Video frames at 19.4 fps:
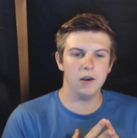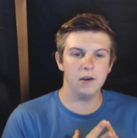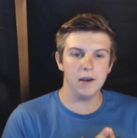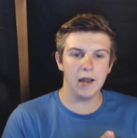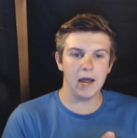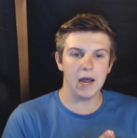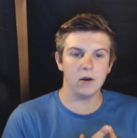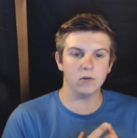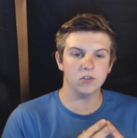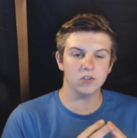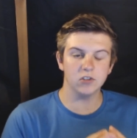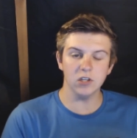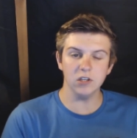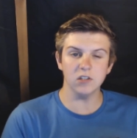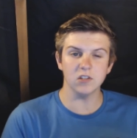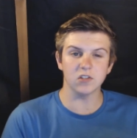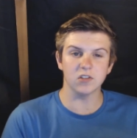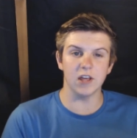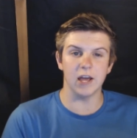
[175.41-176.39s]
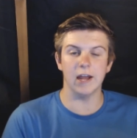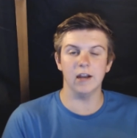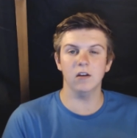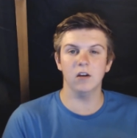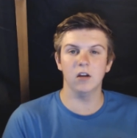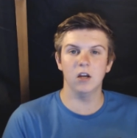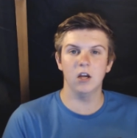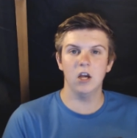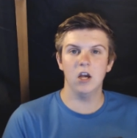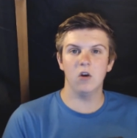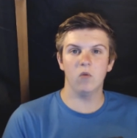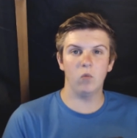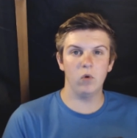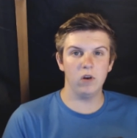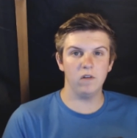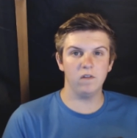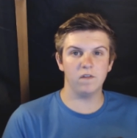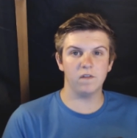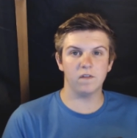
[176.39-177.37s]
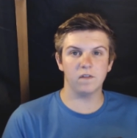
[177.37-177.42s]
Now since then,
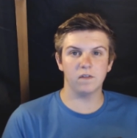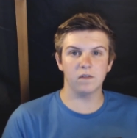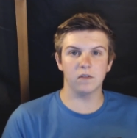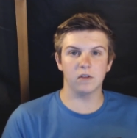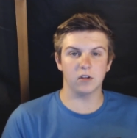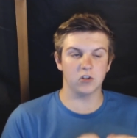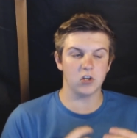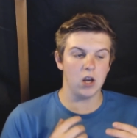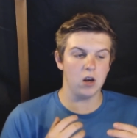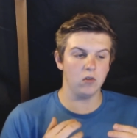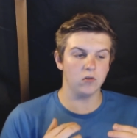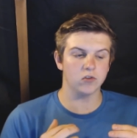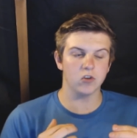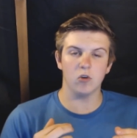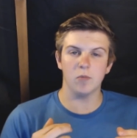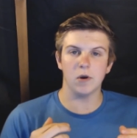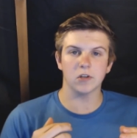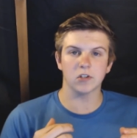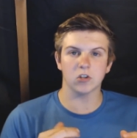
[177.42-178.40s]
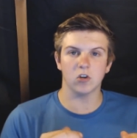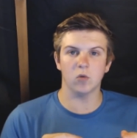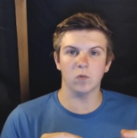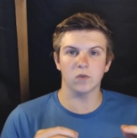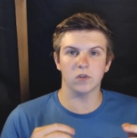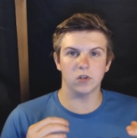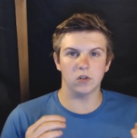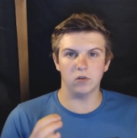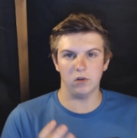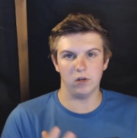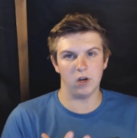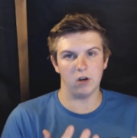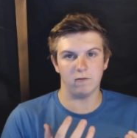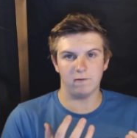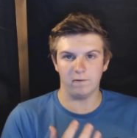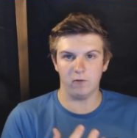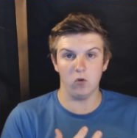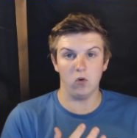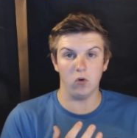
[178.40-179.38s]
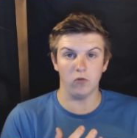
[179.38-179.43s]
the channel's almost come to, you know,
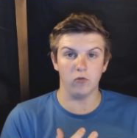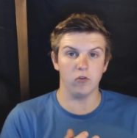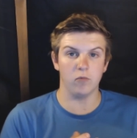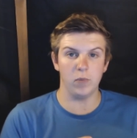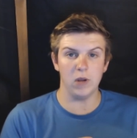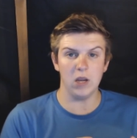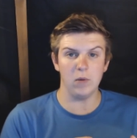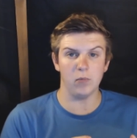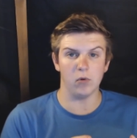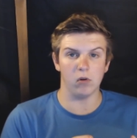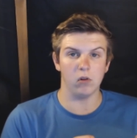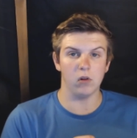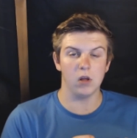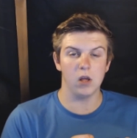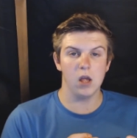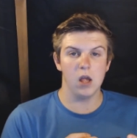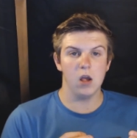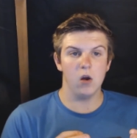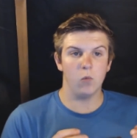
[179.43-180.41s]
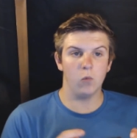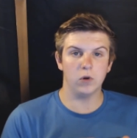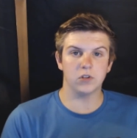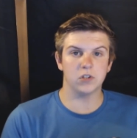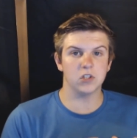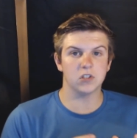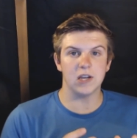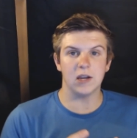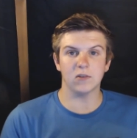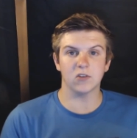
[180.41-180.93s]
400 people, which is